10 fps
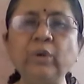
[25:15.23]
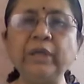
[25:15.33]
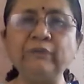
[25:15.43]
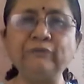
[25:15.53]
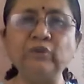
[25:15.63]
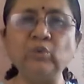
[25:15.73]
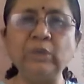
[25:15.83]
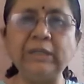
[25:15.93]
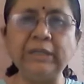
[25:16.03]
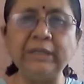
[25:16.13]
if you
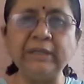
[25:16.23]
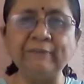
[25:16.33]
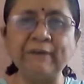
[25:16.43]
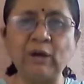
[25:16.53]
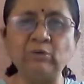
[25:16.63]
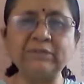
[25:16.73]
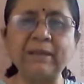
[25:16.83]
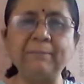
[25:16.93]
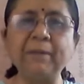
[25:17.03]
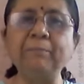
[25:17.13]
leave out
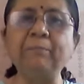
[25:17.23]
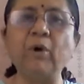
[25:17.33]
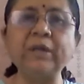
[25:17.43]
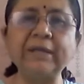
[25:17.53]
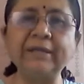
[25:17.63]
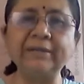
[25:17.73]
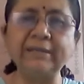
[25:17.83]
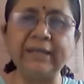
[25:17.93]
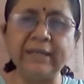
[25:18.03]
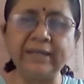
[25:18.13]
some important
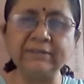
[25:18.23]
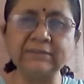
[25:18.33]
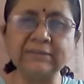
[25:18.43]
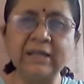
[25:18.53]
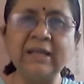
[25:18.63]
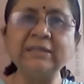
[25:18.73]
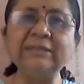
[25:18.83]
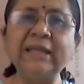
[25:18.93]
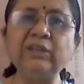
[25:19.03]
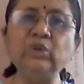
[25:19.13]
things,
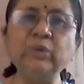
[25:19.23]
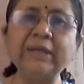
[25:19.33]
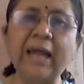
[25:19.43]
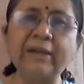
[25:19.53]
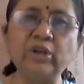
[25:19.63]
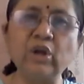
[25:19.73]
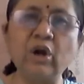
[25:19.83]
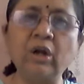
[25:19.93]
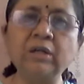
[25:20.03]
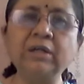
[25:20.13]
then you
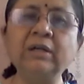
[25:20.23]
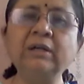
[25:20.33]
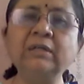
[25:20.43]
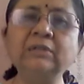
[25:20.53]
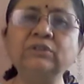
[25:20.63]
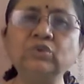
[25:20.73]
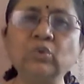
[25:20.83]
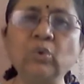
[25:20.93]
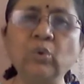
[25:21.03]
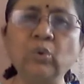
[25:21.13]
cannot
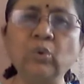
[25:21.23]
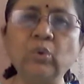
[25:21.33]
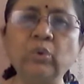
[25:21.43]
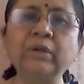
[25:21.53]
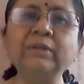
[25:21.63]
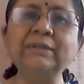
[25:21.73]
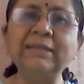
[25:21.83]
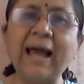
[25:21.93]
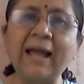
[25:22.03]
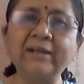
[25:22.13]
score
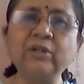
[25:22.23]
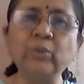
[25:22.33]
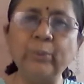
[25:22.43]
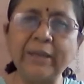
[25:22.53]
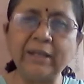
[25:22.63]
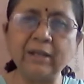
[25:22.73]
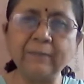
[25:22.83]
that well.